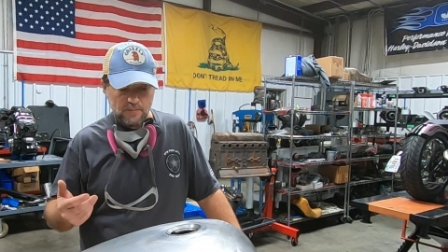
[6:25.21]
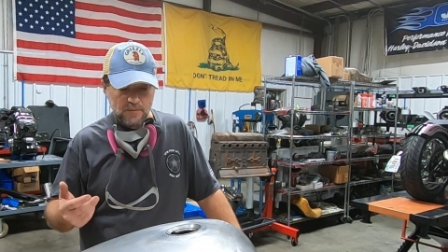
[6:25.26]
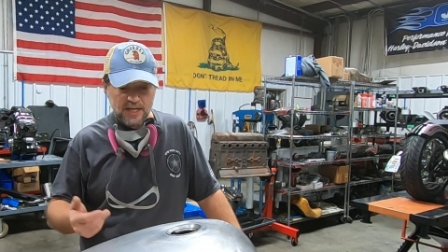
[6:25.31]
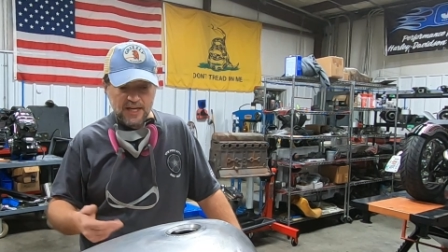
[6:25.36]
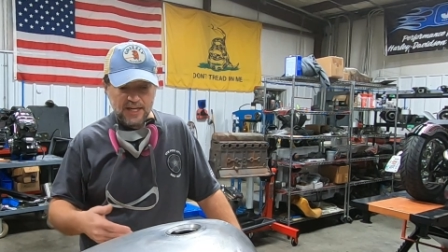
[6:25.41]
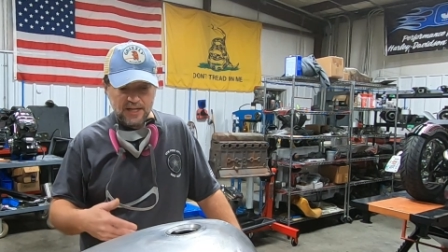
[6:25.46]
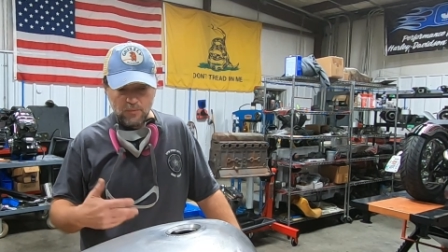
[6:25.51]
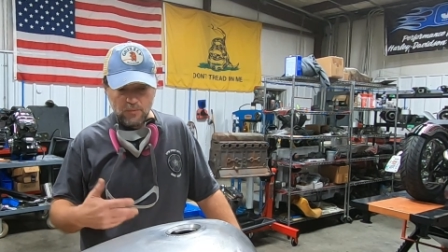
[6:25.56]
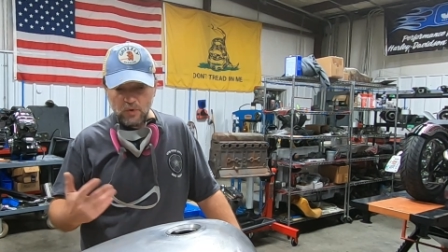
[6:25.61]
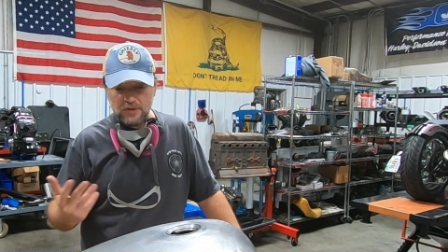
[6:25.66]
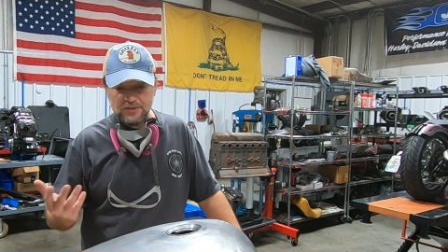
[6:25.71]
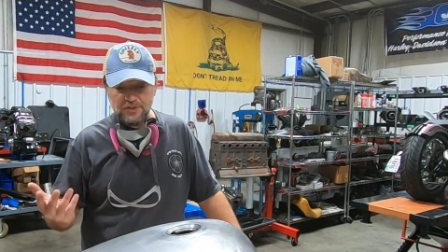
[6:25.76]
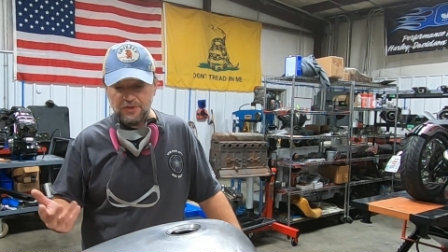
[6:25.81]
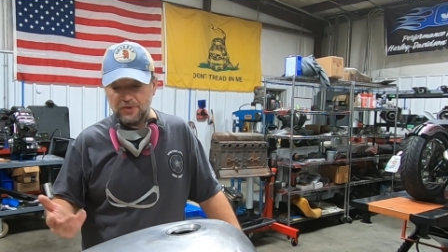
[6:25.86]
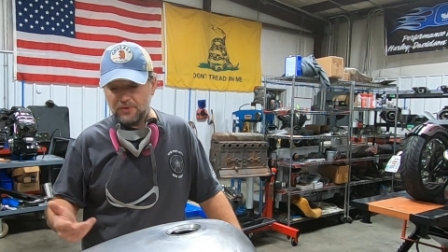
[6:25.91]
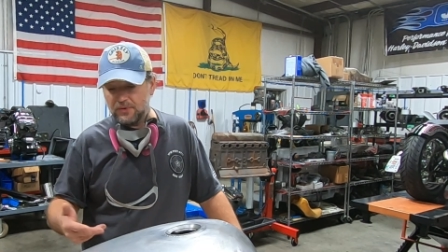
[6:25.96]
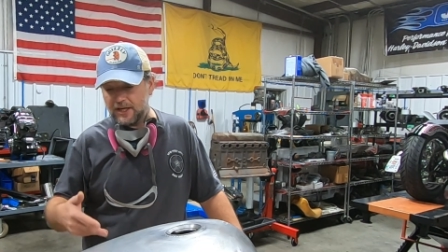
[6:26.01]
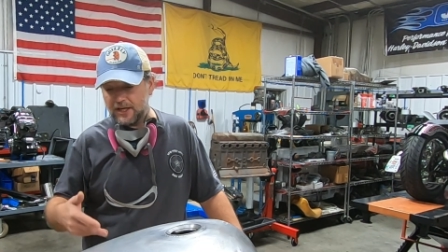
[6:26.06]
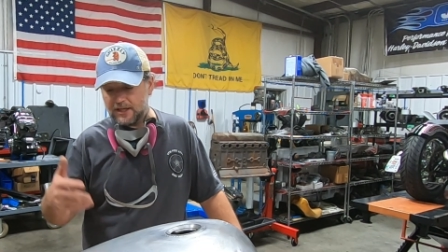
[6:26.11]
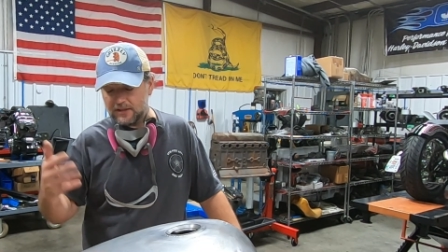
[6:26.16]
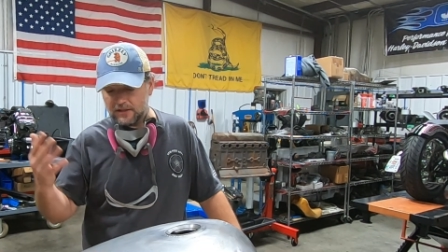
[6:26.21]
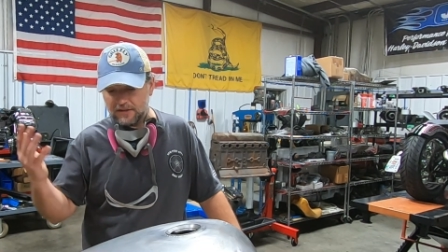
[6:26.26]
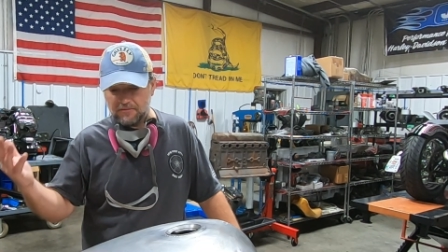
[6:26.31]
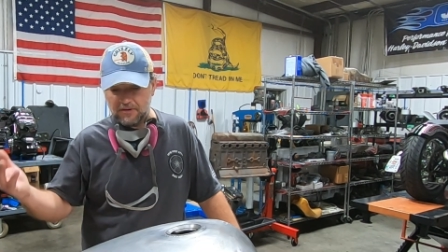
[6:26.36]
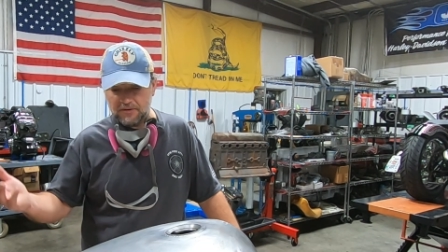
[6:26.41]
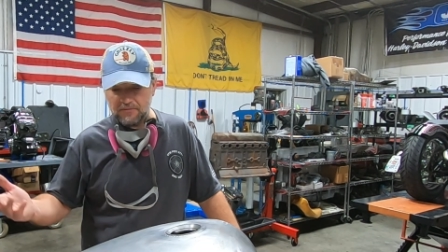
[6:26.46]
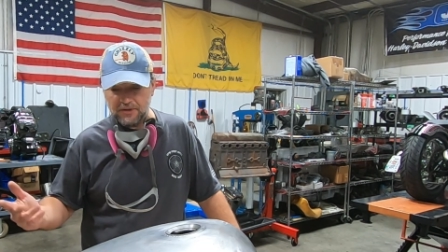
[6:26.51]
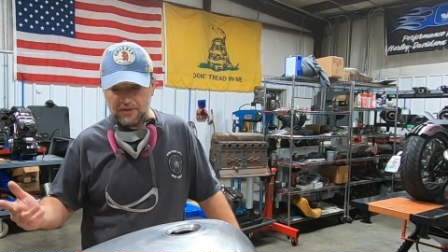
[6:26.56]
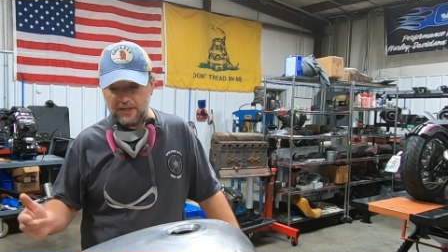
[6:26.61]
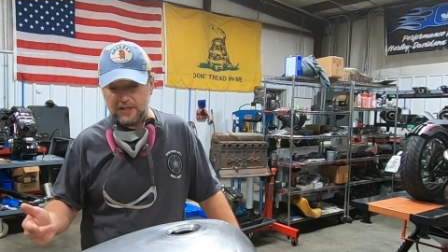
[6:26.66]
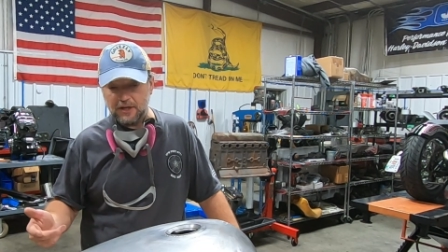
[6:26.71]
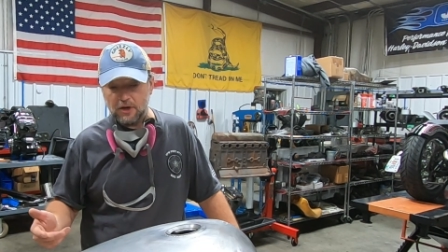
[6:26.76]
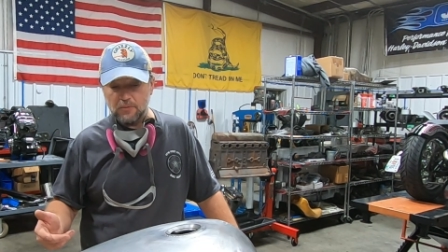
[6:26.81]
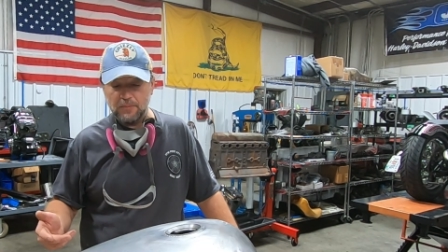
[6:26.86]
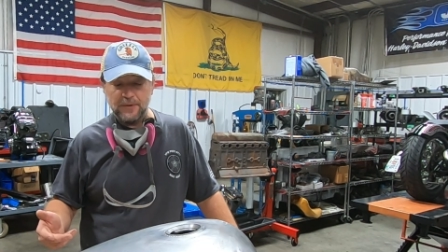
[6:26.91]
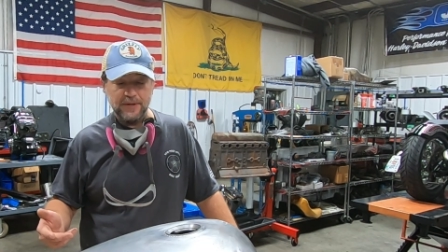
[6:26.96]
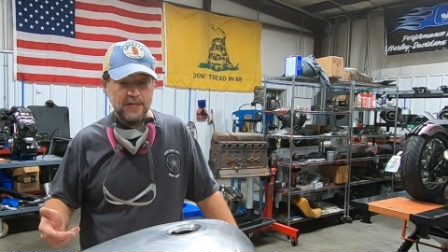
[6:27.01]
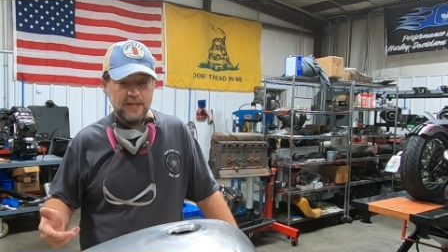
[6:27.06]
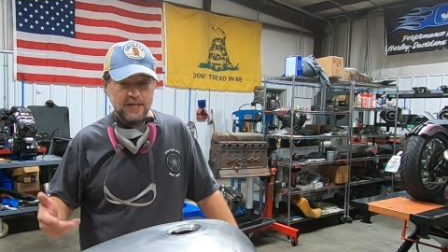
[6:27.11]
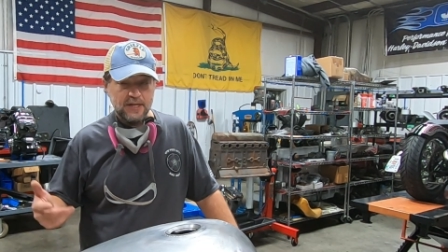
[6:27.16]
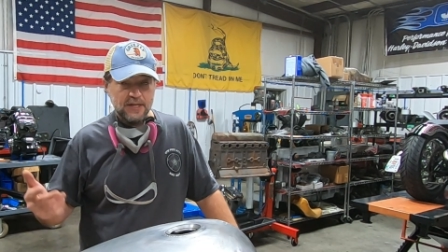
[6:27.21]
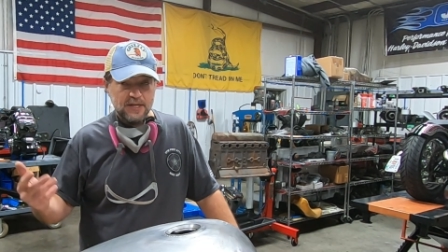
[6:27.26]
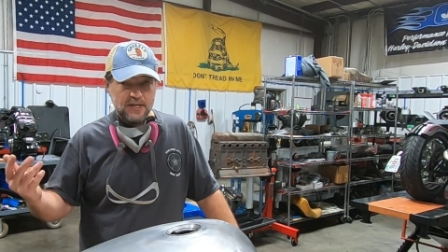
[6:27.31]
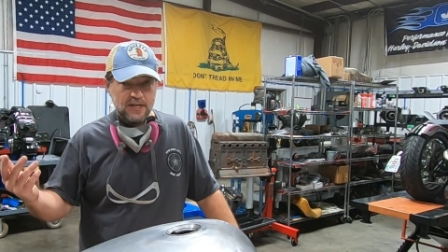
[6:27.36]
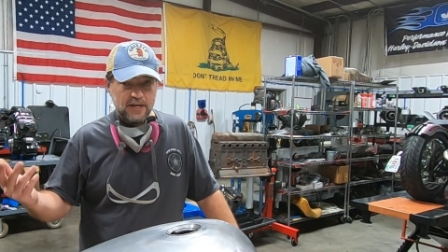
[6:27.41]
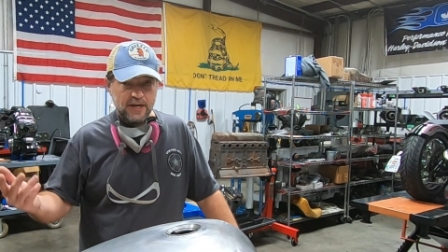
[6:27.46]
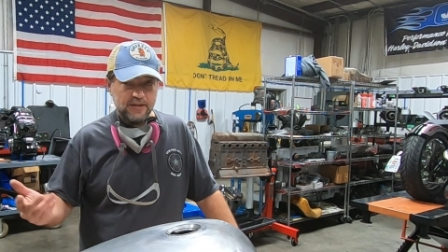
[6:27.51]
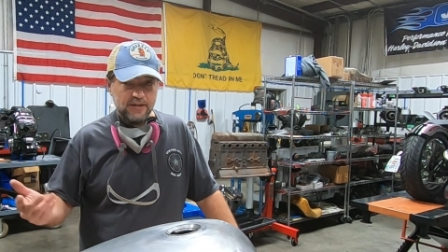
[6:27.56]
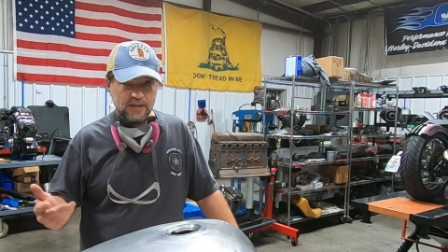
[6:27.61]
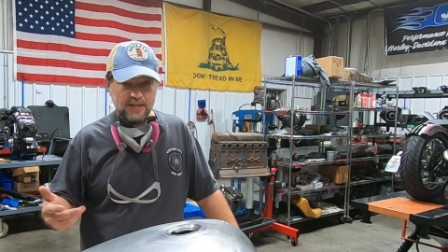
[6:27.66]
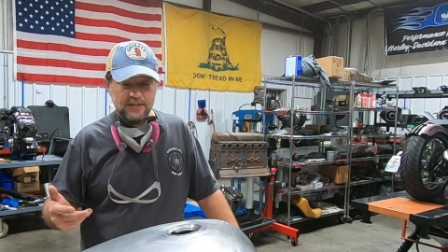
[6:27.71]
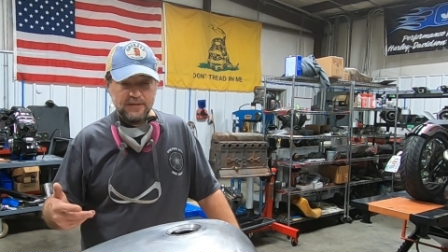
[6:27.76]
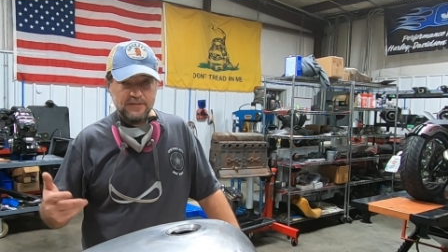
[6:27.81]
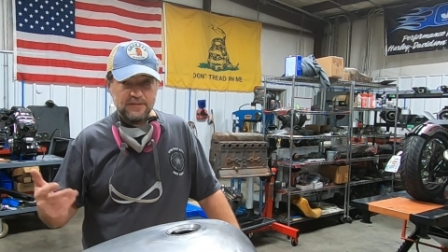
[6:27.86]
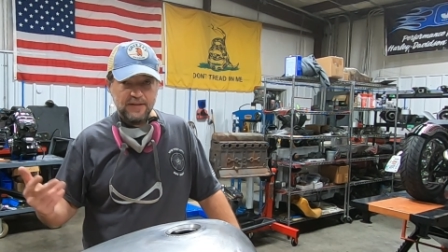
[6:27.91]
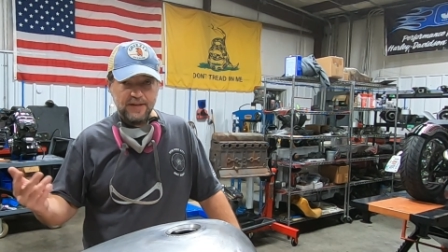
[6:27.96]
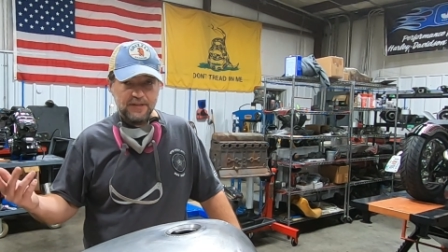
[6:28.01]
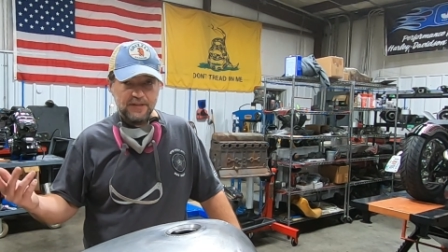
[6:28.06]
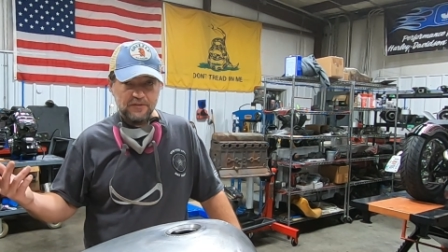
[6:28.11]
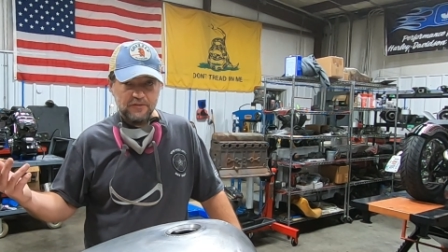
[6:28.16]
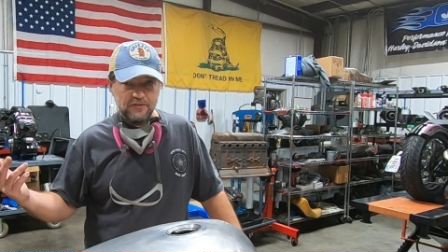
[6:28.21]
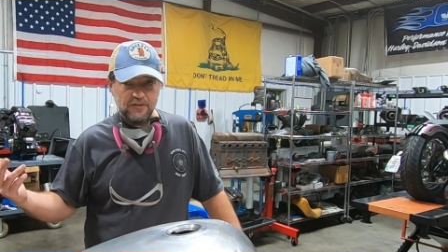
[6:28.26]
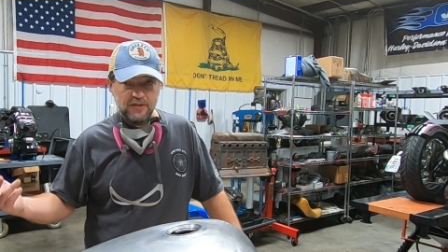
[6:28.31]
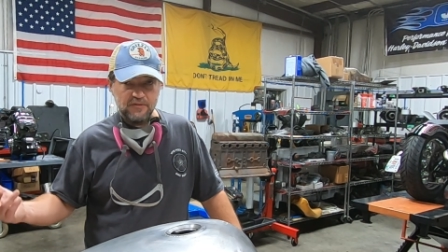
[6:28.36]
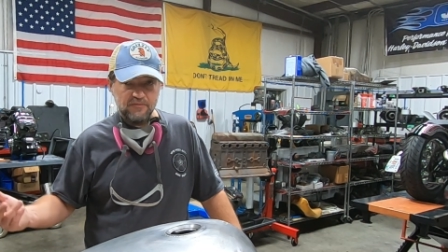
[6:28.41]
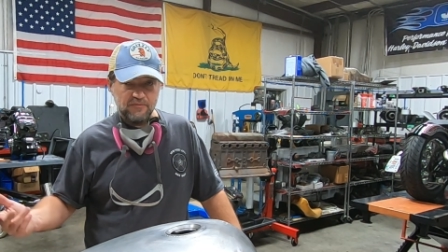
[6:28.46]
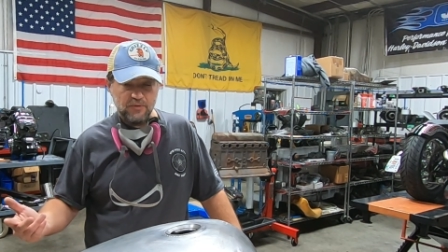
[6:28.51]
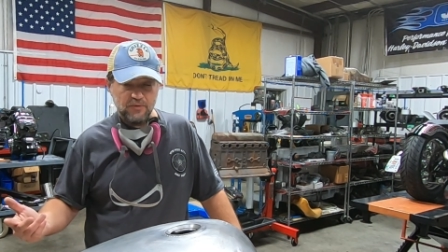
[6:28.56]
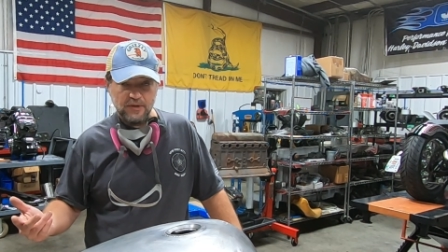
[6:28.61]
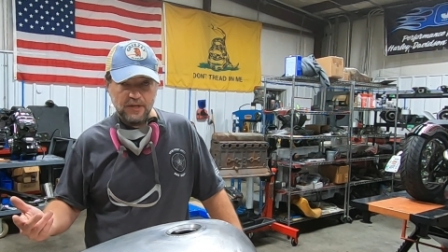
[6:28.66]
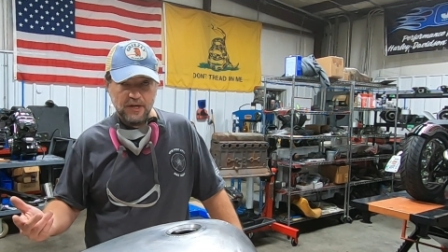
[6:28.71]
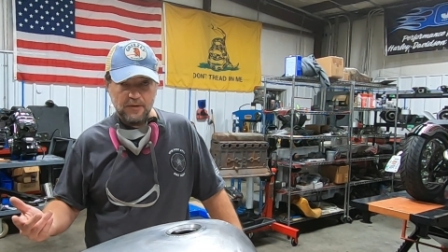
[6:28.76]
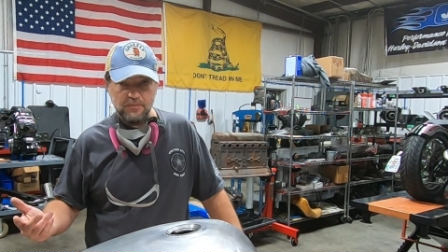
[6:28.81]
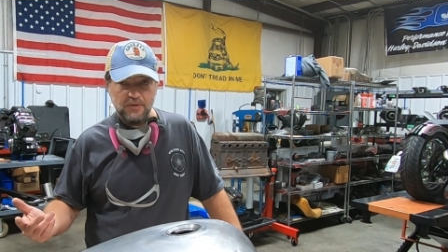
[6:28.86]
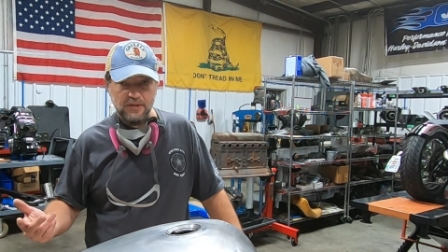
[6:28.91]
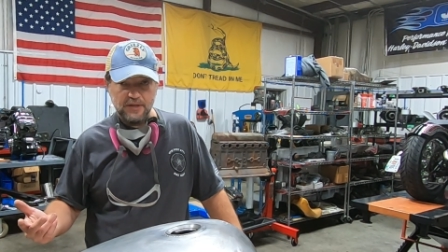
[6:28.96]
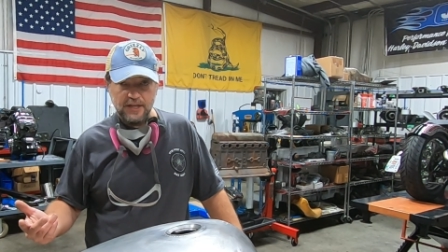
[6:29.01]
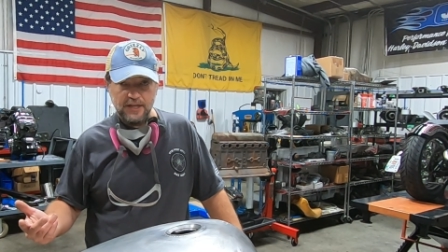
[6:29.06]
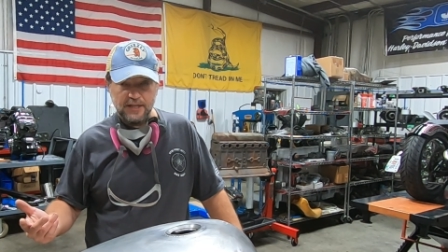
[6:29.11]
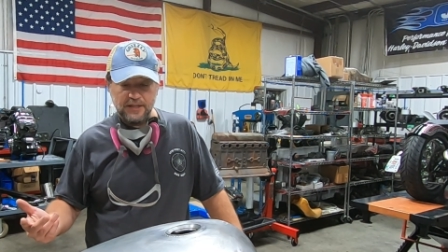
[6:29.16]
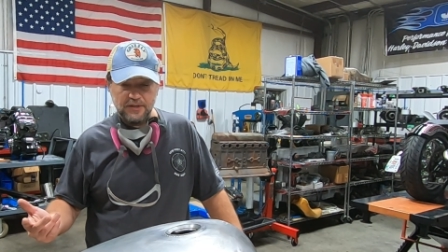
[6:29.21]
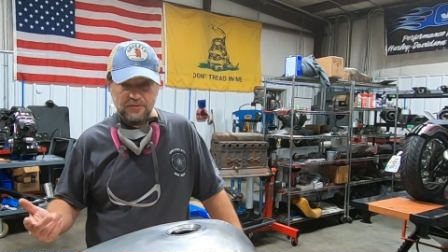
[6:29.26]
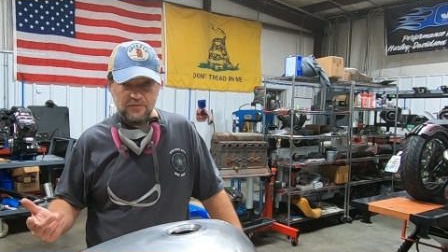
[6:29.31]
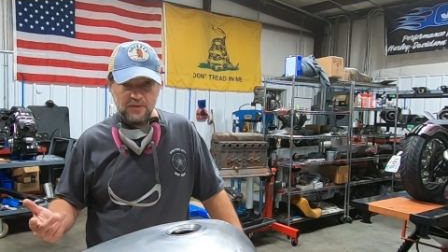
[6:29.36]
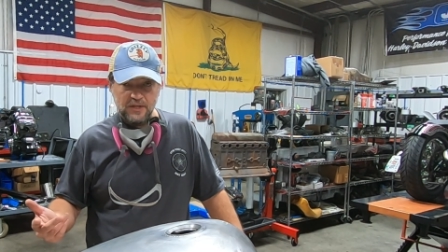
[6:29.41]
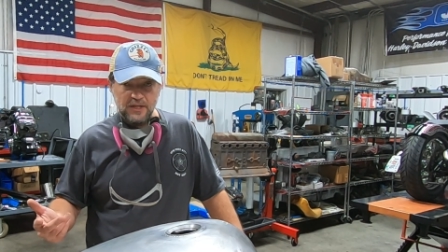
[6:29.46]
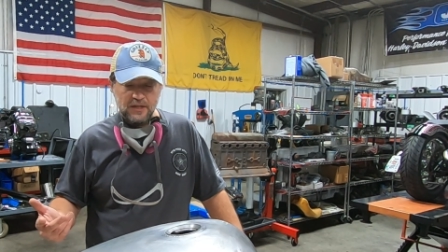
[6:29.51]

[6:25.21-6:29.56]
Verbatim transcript: And then once you do that, leave everything open and let the tank sit for a couple of days.